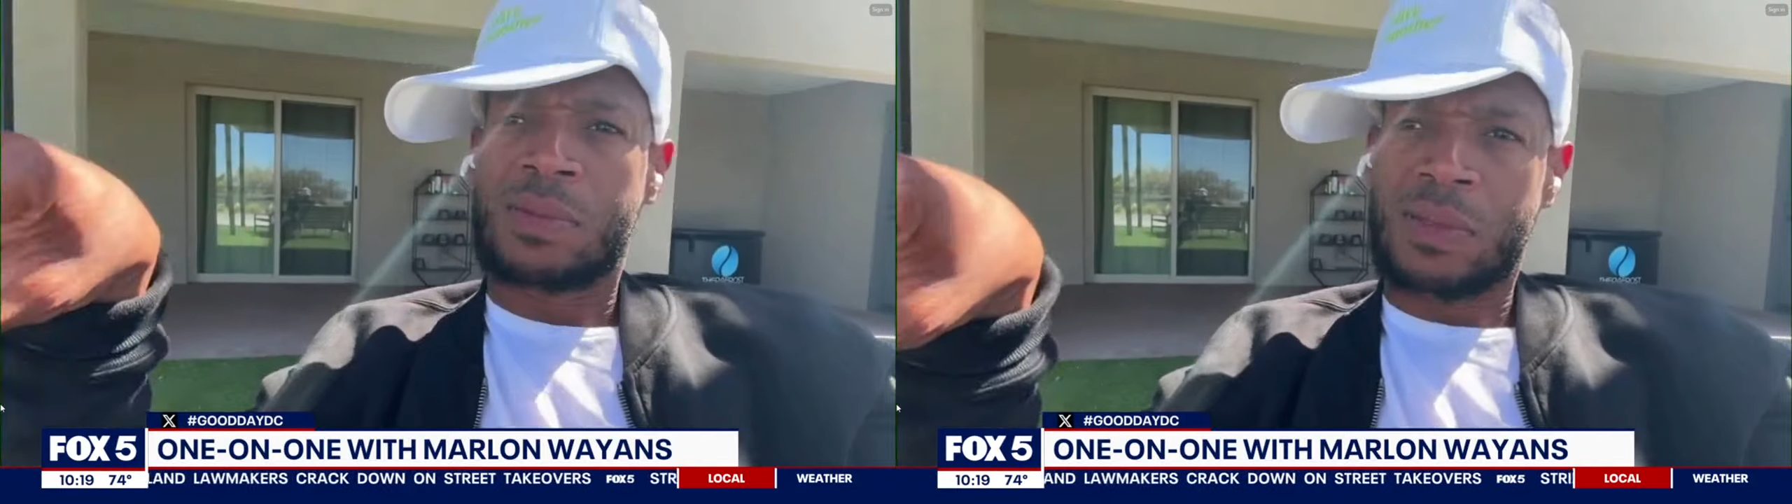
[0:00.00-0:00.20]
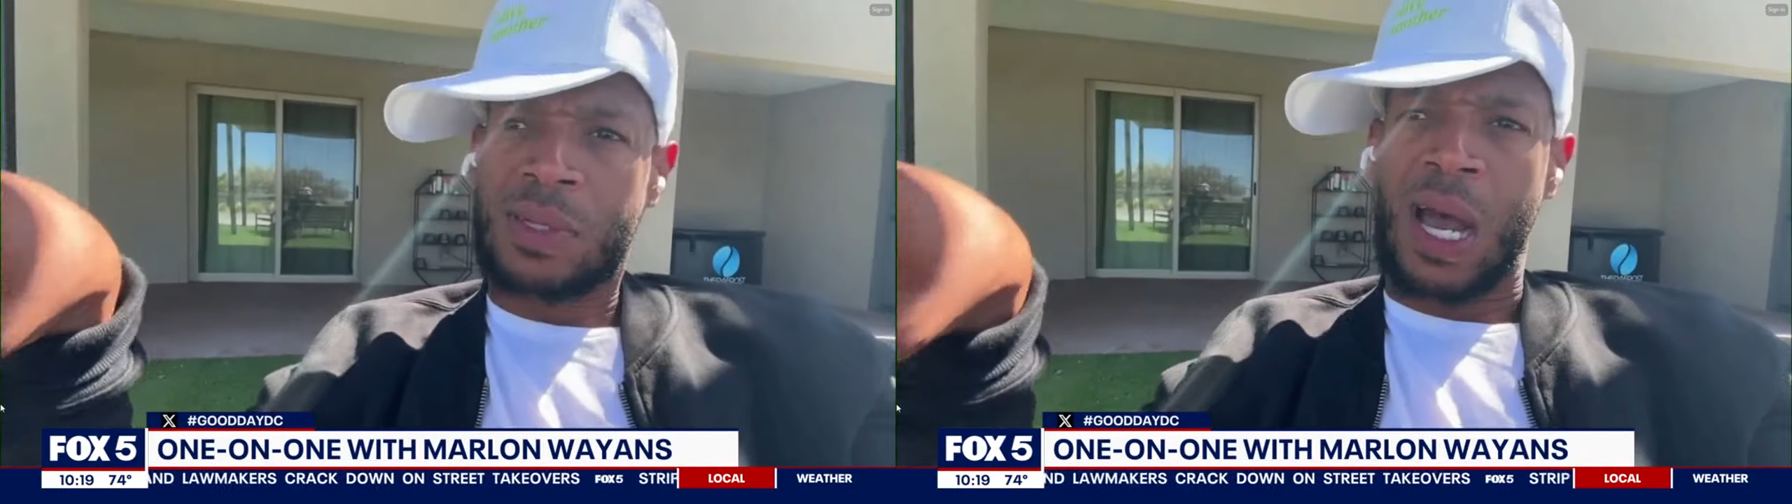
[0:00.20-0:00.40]

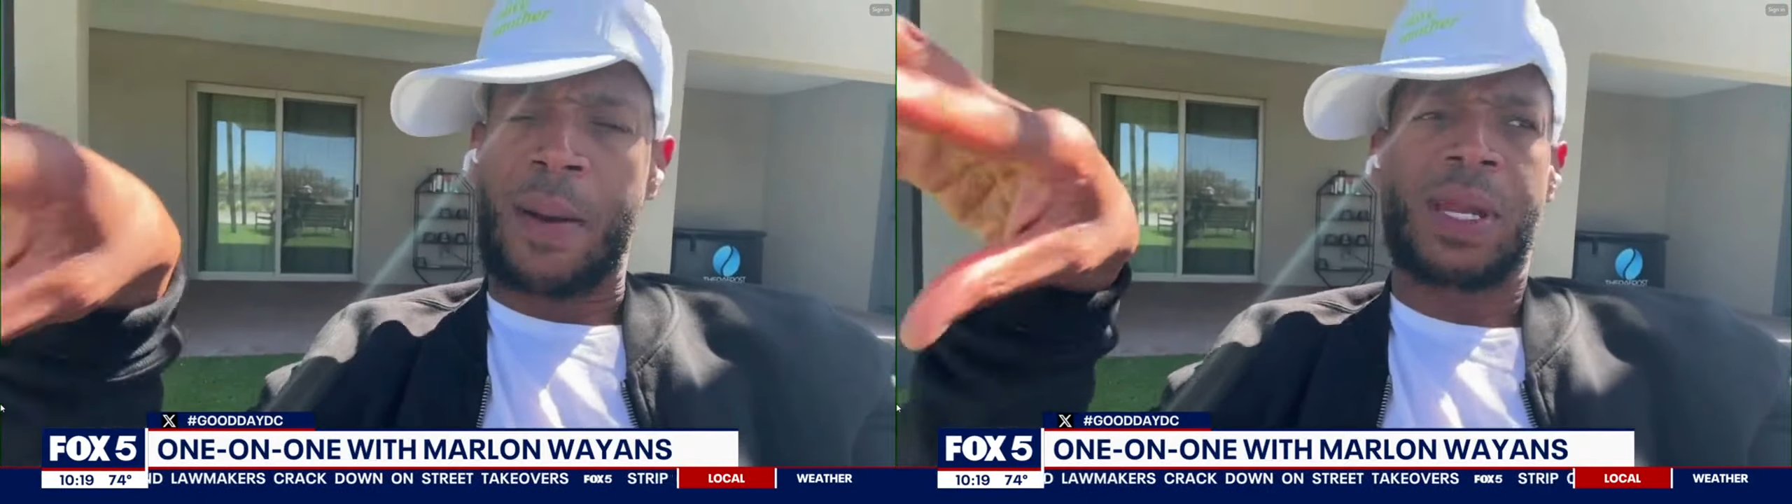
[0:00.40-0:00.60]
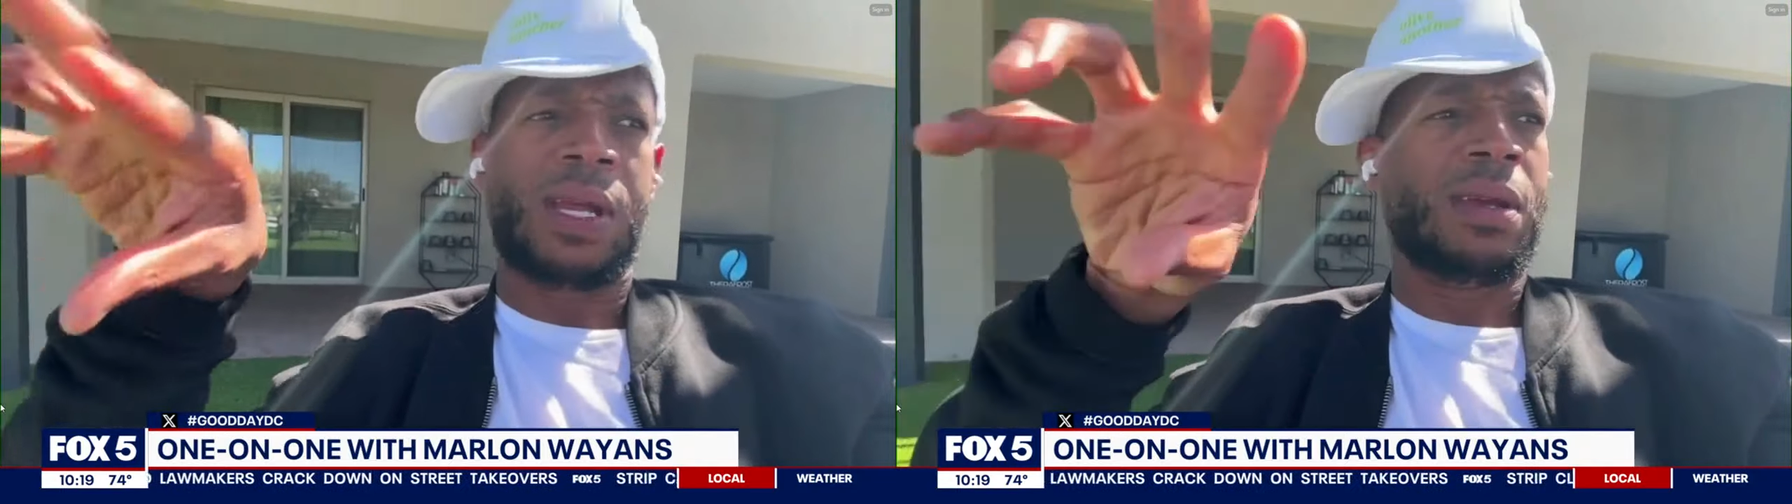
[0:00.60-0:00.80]

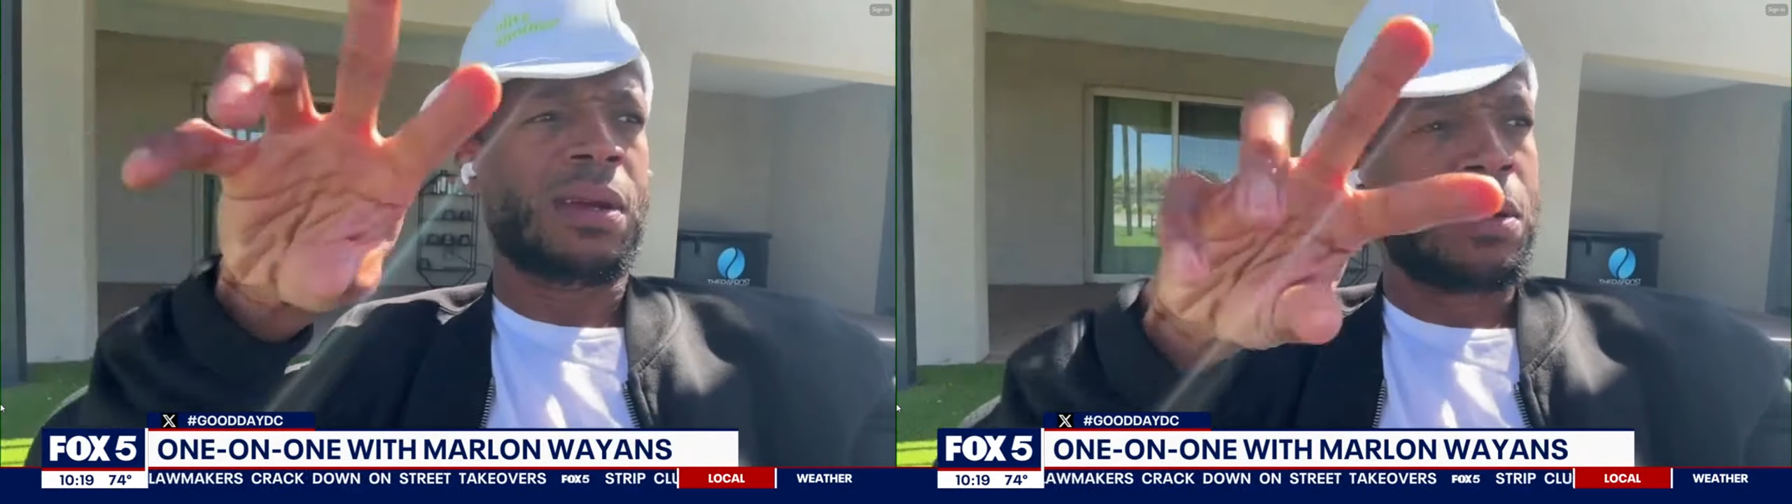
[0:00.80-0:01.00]
comedy,